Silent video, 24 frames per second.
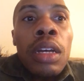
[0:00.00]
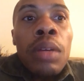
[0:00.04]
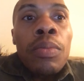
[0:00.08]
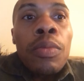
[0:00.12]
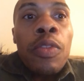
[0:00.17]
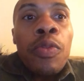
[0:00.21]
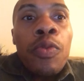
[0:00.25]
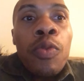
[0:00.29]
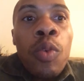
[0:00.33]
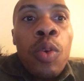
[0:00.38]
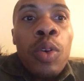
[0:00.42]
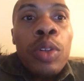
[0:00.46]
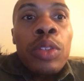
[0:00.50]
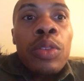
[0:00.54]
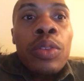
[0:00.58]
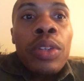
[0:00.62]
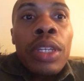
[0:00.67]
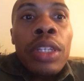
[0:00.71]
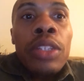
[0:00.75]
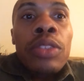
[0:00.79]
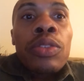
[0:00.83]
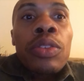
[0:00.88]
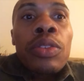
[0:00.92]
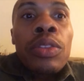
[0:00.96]
before you
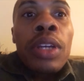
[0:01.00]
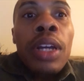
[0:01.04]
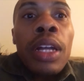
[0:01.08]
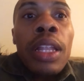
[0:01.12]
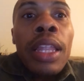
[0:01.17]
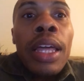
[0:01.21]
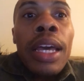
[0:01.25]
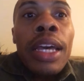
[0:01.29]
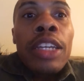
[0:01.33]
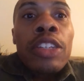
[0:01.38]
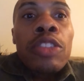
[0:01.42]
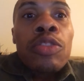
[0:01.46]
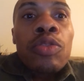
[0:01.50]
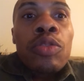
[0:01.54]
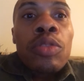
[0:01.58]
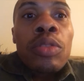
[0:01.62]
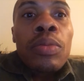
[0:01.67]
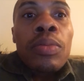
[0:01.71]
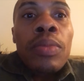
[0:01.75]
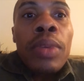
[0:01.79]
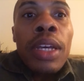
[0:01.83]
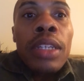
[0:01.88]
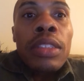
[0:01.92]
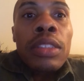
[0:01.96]
enter the
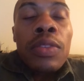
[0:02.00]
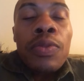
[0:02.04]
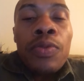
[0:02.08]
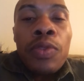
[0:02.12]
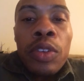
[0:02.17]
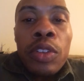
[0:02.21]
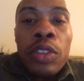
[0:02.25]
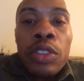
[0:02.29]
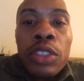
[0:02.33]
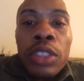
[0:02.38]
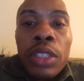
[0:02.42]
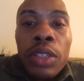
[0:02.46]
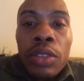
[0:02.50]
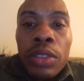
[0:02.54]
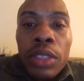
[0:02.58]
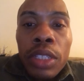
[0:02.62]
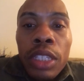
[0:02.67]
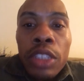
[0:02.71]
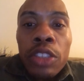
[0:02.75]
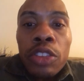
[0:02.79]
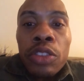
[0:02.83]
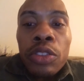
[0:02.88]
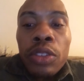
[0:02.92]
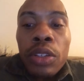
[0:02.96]
classroom as a first year
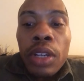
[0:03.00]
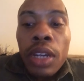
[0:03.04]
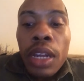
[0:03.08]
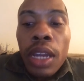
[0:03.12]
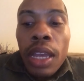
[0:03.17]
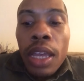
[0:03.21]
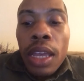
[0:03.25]
teacher?